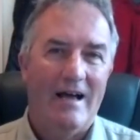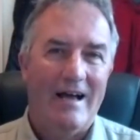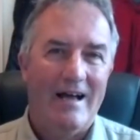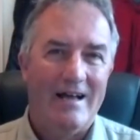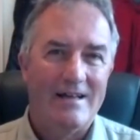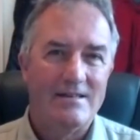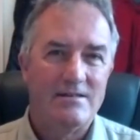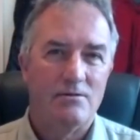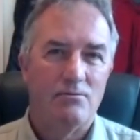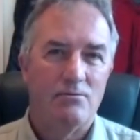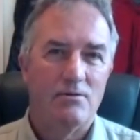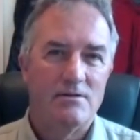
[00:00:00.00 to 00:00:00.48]

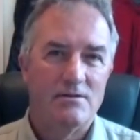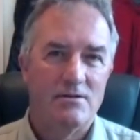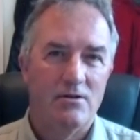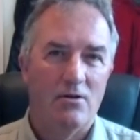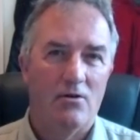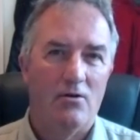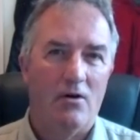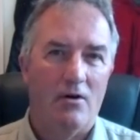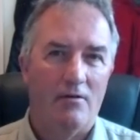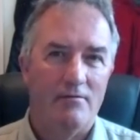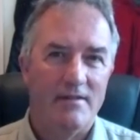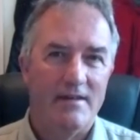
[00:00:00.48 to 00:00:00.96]
as a
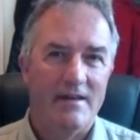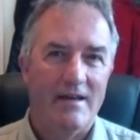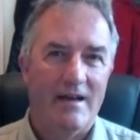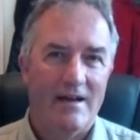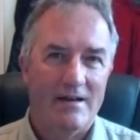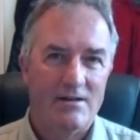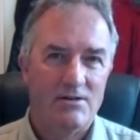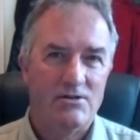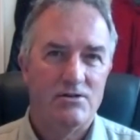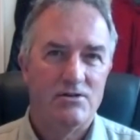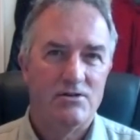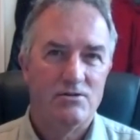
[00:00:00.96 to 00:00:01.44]
result of the
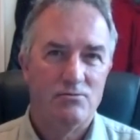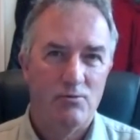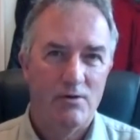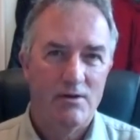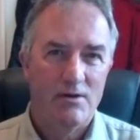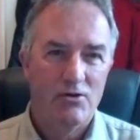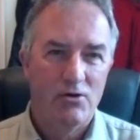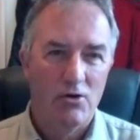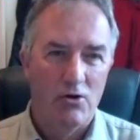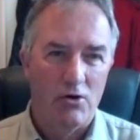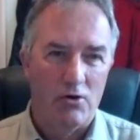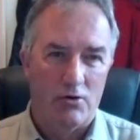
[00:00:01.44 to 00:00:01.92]
actions
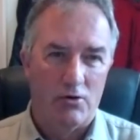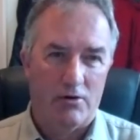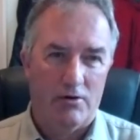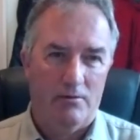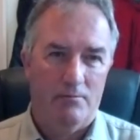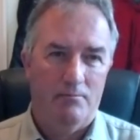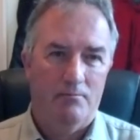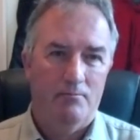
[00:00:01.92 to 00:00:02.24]
we took,